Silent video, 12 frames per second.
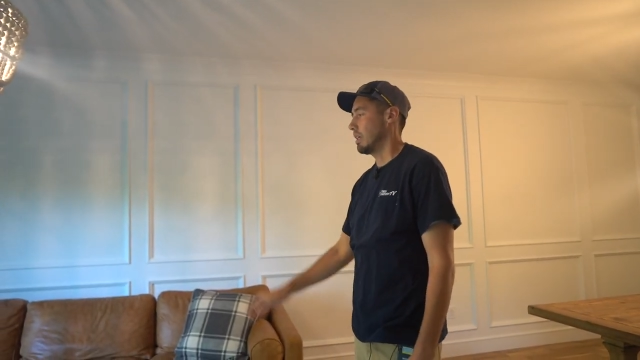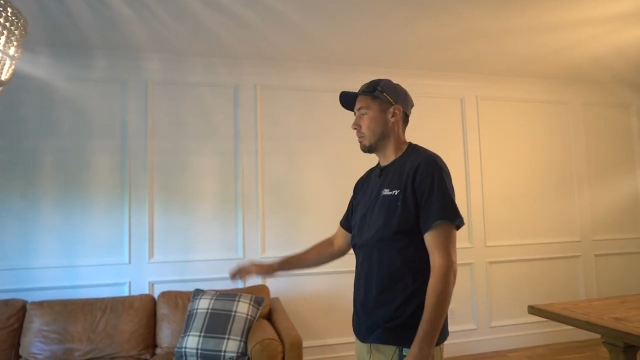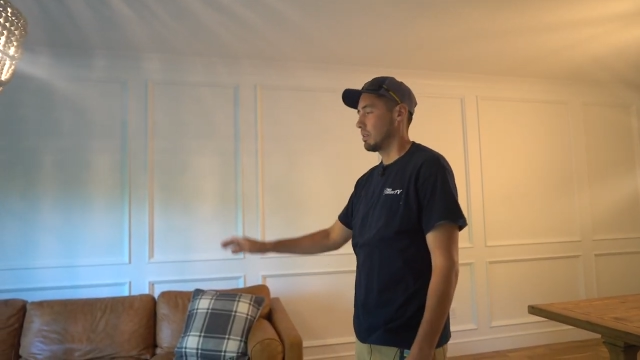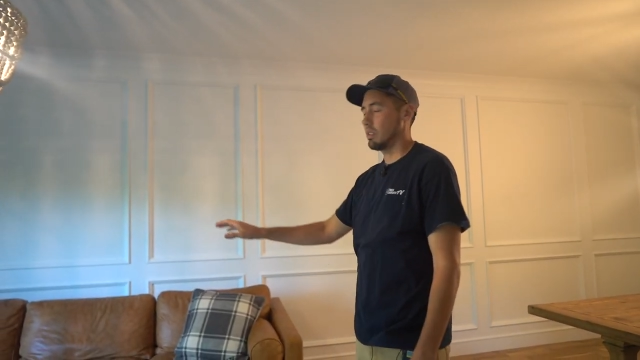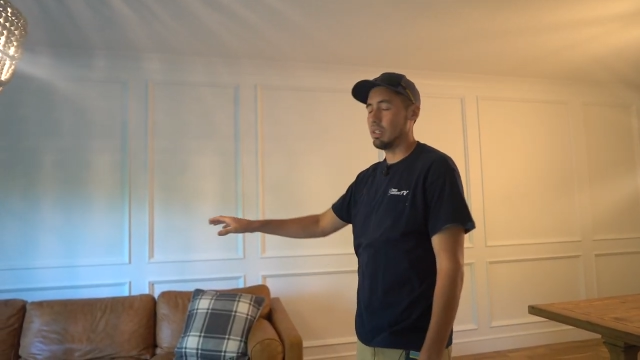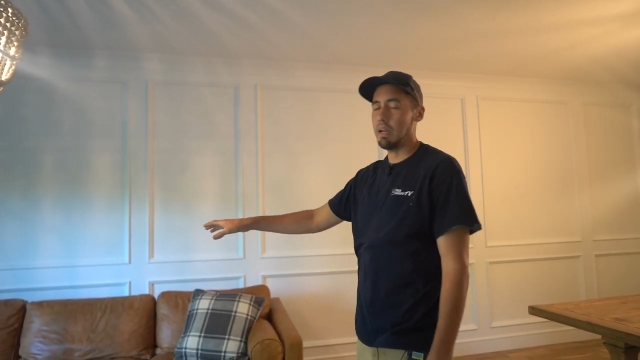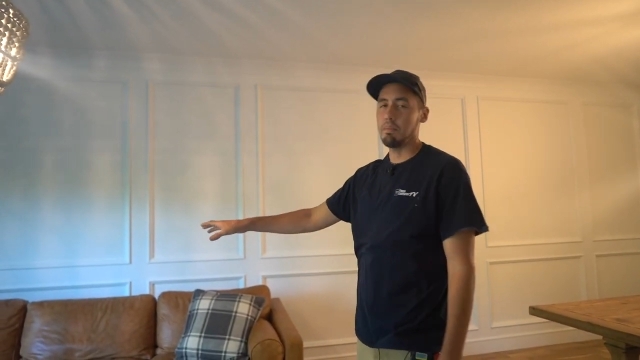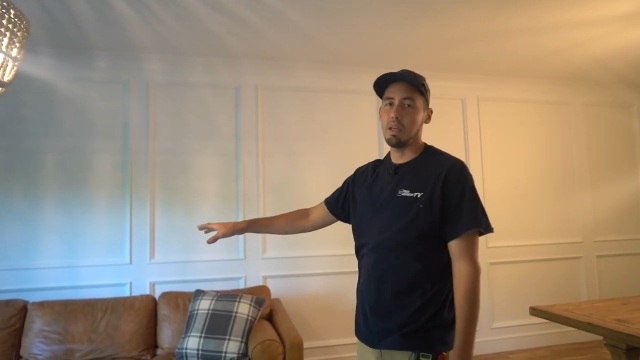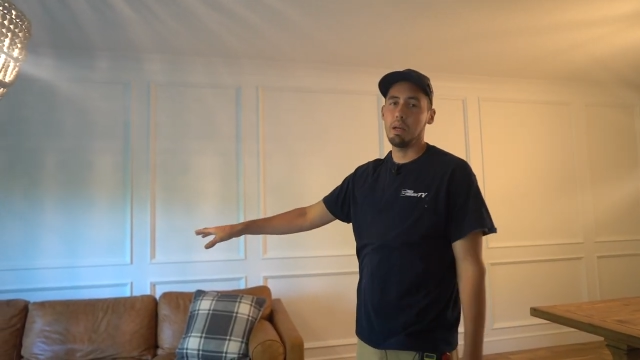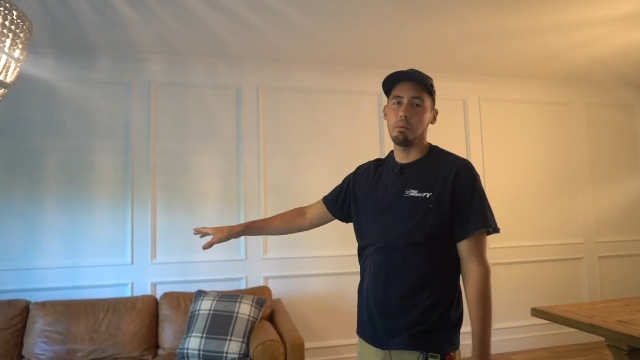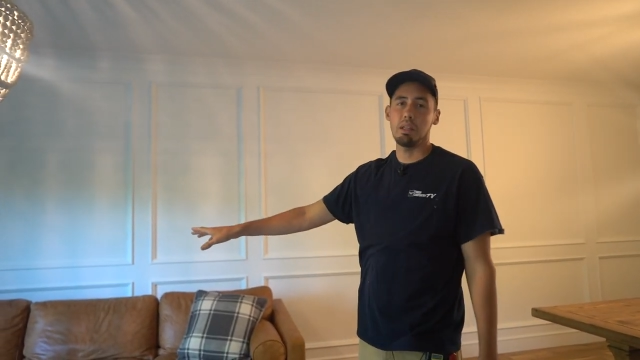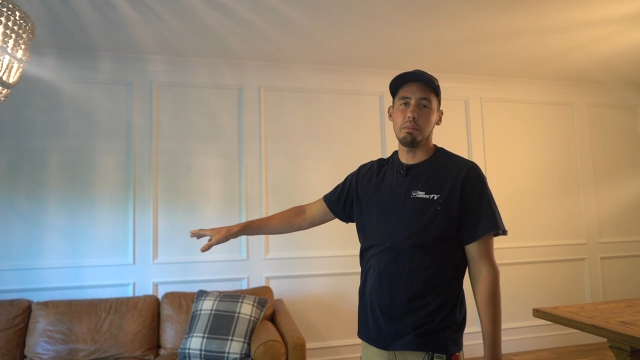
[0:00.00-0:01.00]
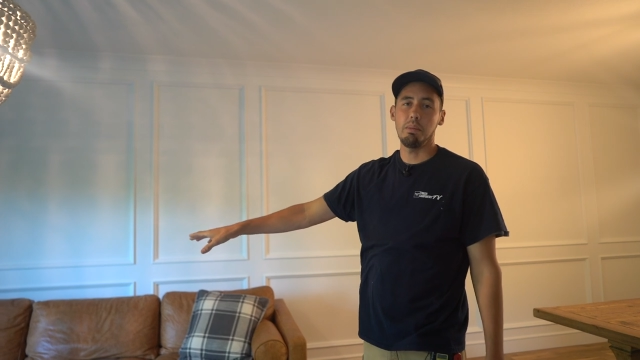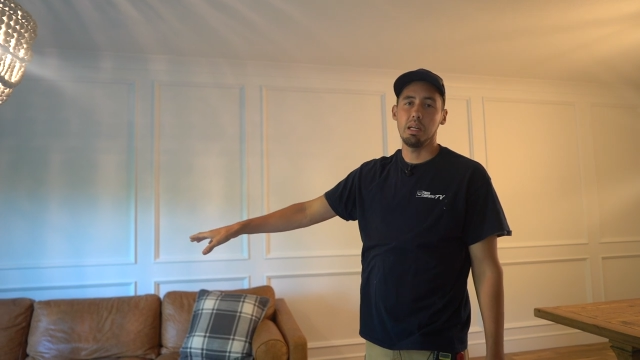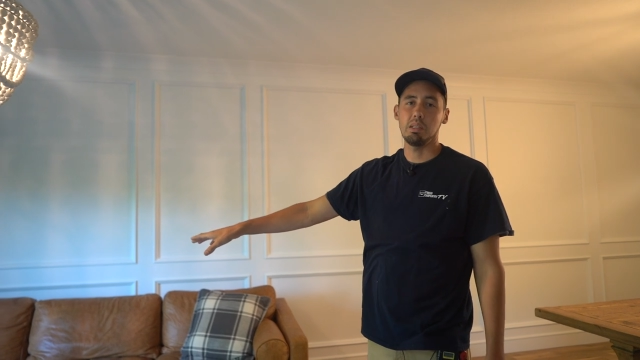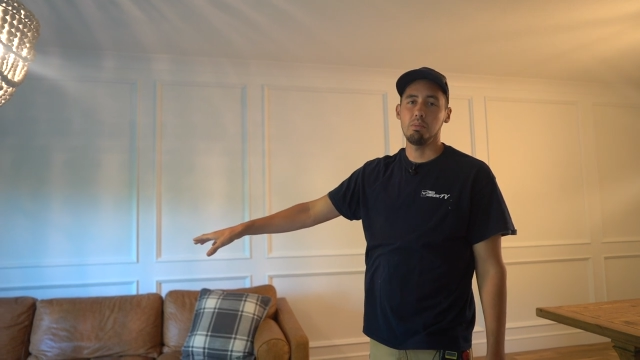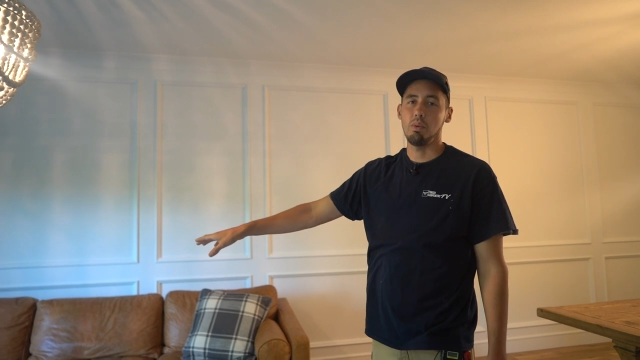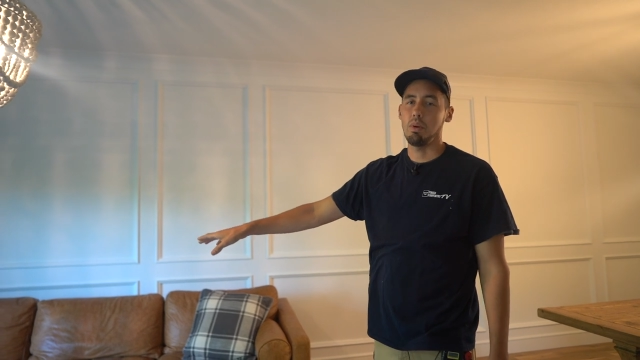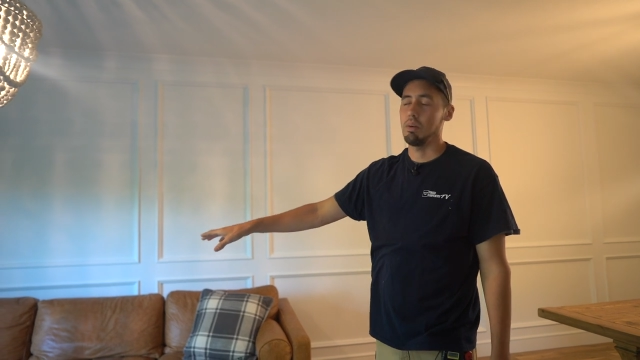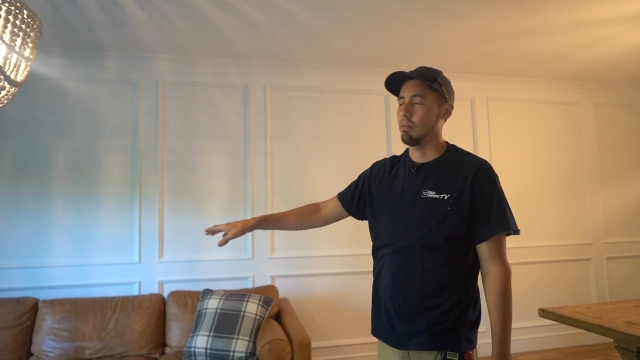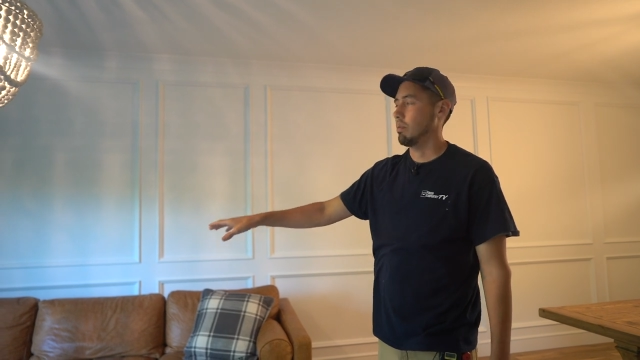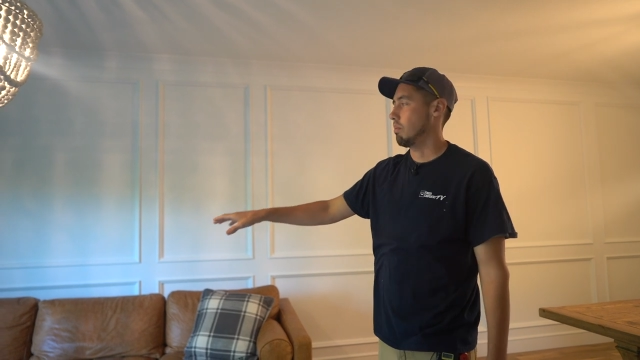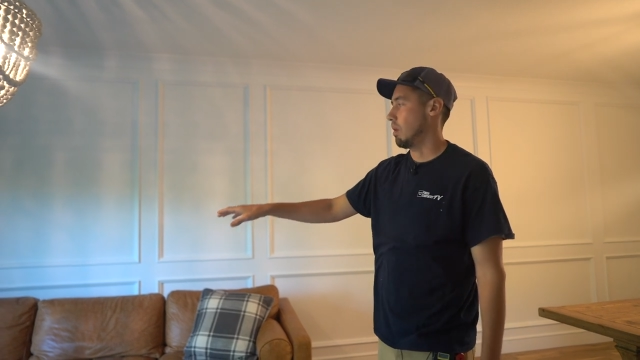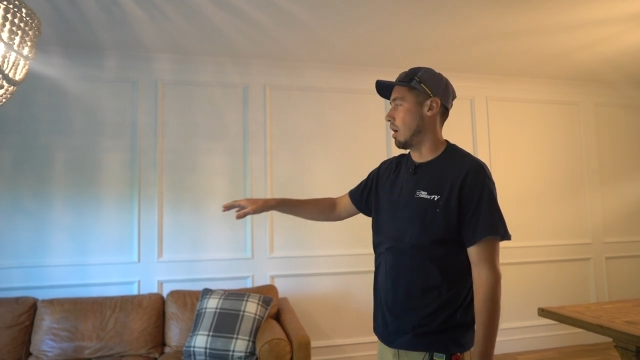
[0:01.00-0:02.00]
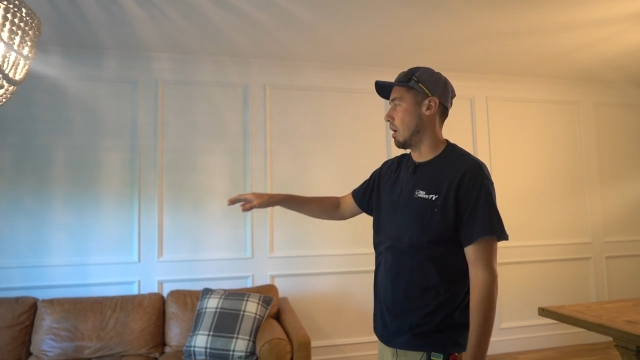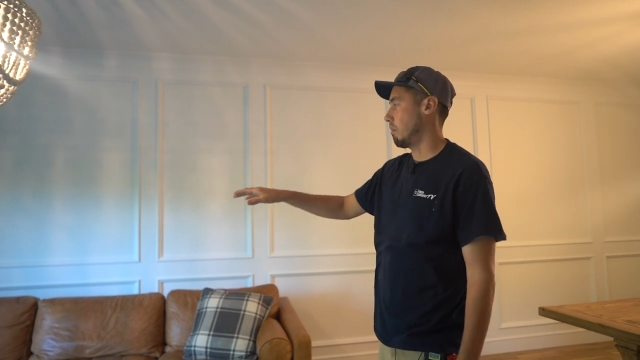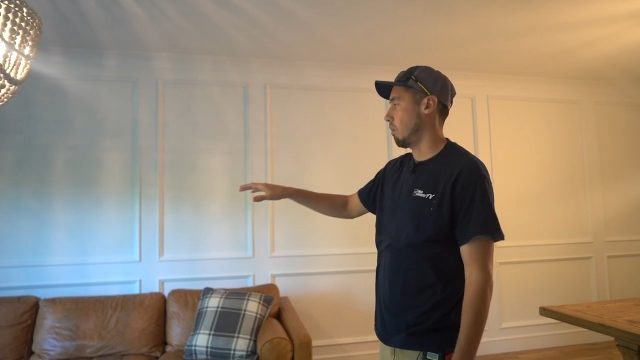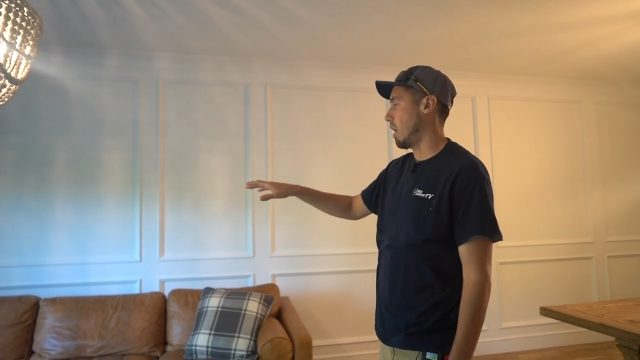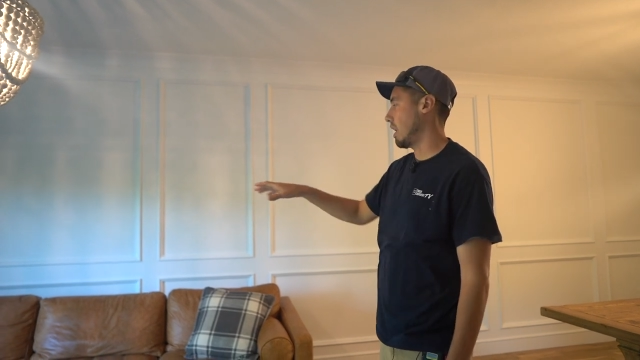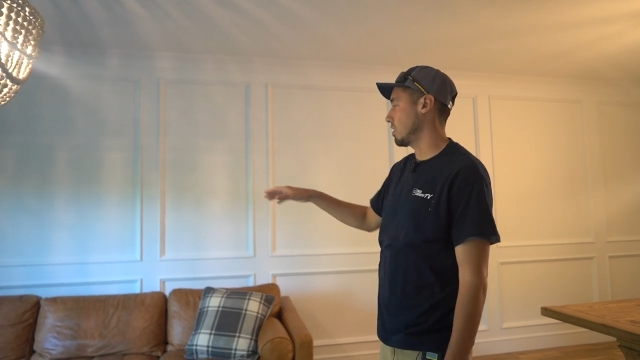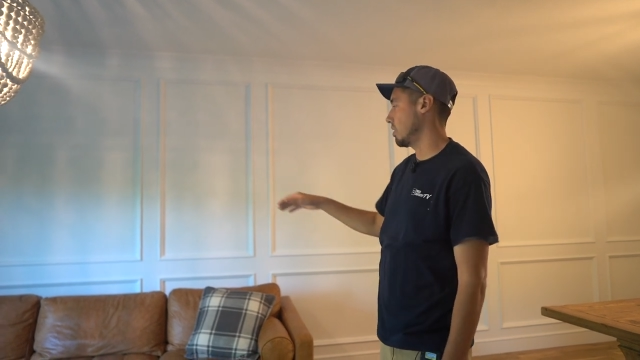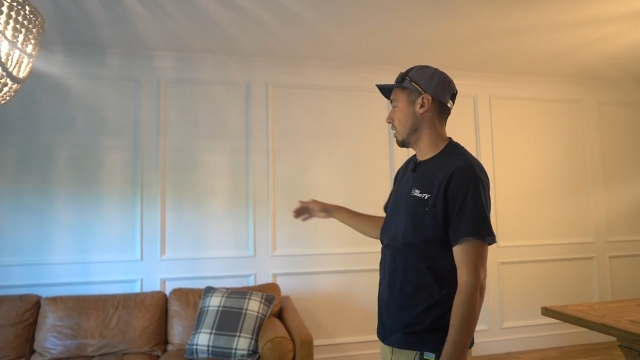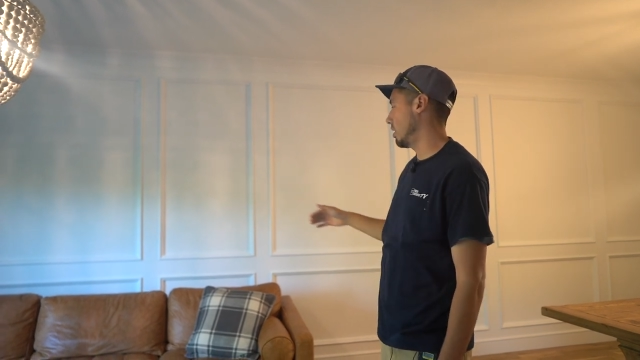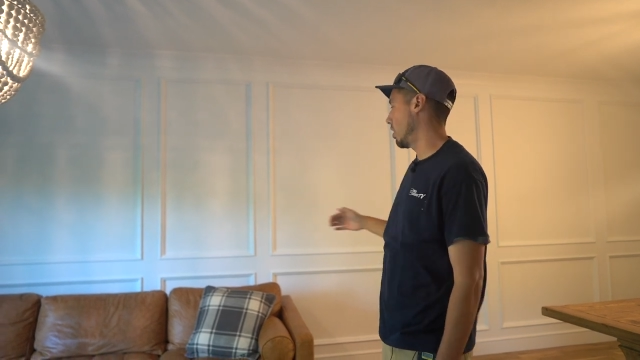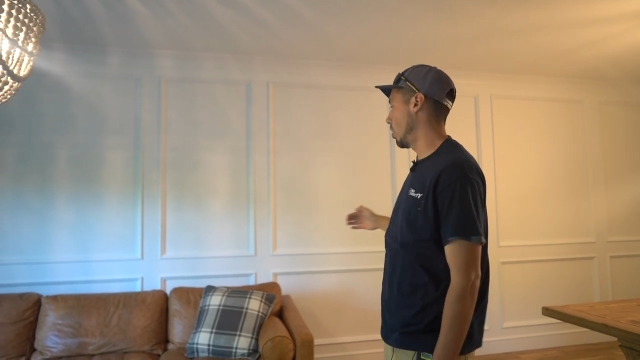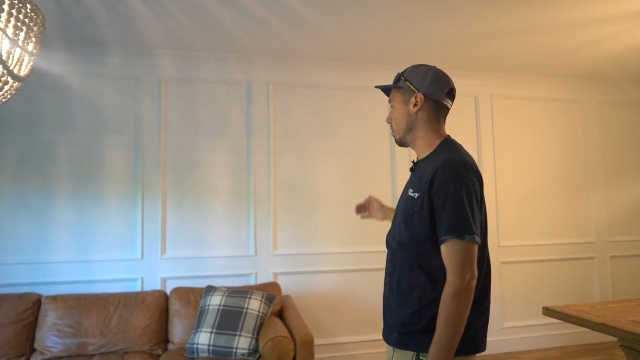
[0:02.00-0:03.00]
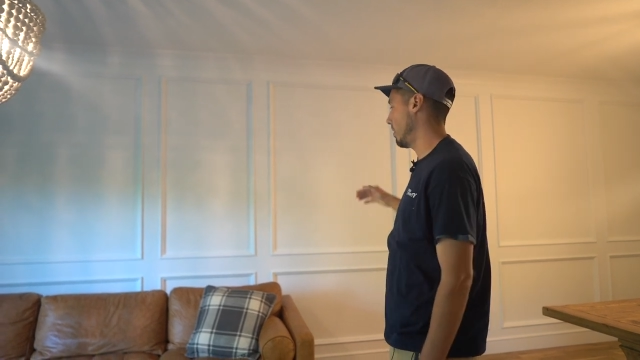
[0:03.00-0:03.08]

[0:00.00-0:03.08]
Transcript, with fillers: it was the same thing with the baseboard. Um, we actually coped